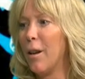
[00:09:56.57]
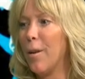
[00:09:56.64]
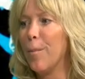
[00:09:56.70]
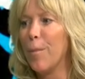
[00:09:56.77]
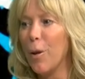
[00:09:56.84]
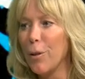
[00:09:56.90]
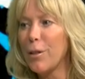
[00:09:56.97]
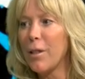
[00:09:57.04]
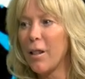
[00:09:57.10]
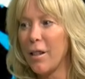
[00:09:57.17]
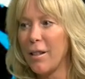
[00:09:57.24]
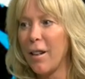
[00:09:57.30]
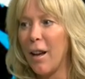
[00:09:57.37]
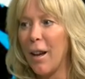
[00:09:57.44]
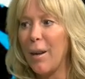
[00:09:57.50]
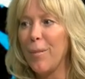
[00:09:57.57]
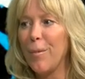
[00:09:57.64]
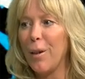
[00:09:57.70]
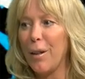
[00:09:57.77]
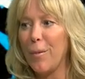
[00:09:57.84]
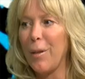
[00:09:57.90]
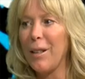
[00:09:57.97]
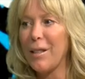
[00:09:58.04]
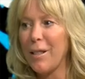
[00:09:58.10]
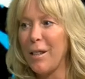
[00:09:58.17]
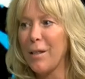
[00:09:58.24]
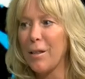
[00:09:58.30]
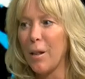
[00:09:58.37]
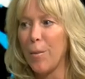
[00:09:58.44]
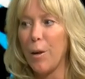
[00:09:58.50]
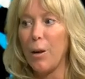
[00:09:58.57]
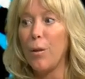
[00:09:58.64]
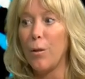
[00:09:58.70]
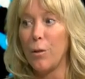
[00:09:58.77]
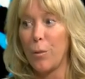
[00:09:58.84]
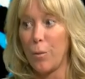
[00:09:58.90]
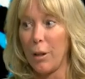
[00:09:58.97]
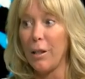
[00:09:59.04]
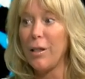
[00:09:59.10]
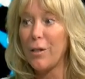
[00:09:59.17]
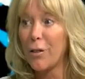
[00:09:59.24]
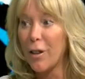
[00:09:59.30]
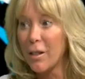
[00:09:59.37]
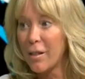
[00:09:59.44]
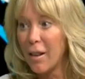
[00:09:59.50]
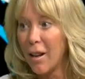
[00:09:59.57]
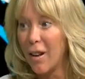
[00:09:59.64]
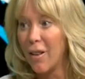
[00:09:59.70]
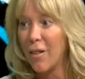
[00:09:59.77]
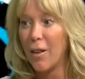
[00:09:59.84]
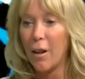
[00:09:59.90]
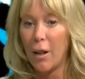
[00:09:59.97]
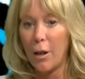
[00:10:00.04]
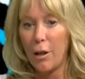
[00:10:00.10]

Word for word: Most of the time when we see someone who is really stressed out,